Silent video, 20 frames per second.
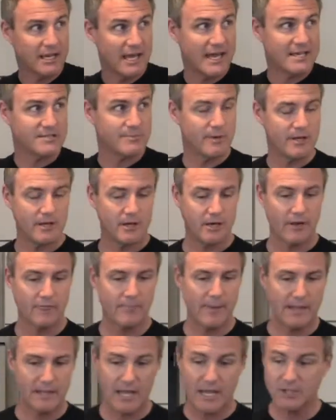You guys have been in enough
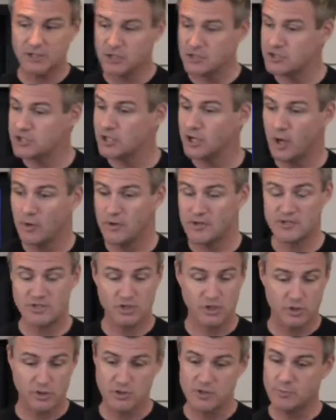of my lectures, you know this.
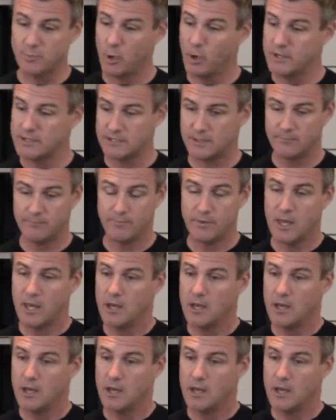Sugar is poison.